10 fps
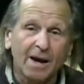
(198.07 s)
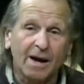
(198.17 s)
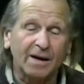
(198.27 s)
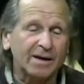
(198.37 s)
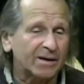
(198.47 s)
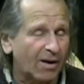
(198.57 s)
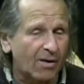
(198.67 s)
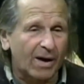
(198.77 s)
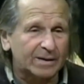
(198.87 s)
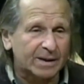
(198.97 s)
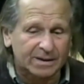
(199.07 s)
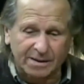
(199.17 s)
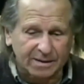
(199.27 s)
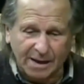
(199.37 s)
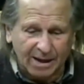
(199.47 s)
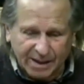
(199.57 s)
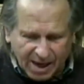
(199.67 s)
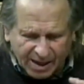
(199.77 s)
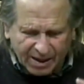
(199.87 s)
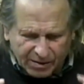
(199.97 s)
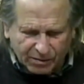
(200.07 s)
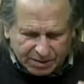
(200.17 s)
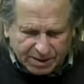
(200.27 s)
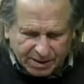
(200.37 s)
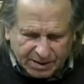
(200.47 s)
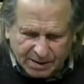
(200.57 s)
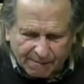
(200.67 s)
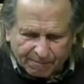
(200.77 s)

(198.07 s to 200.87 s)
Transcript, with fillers: I, you know, I just, I can't get used to this